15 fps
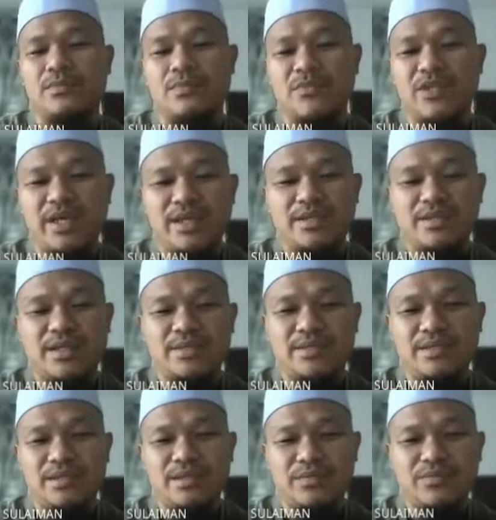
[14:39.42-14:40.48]
That is
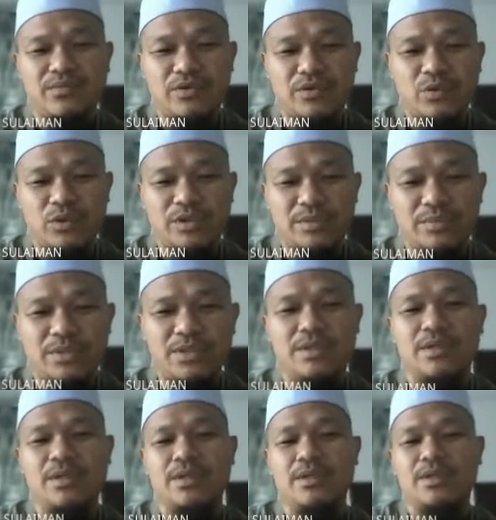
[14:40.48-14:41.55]
answering for the question B.
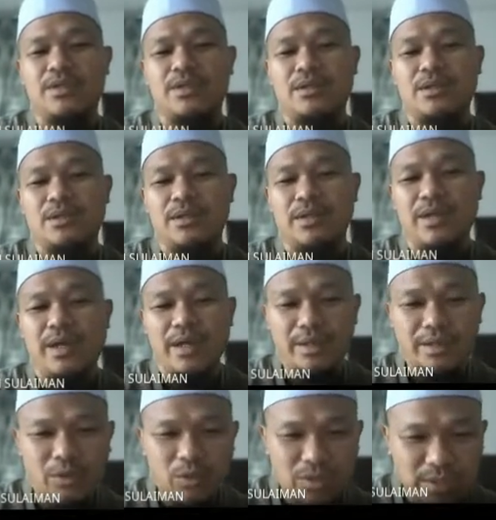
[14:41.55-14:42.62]
And the
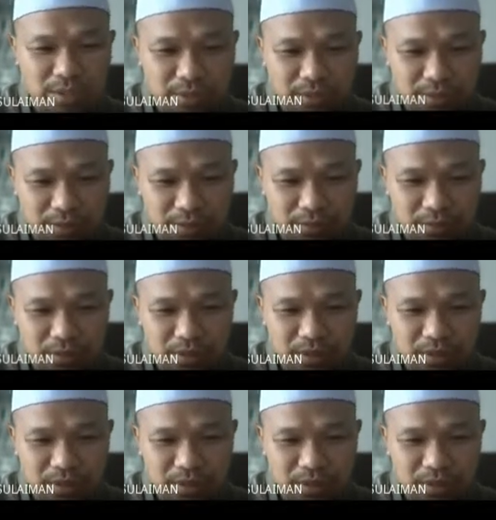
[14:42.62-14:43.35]
question C,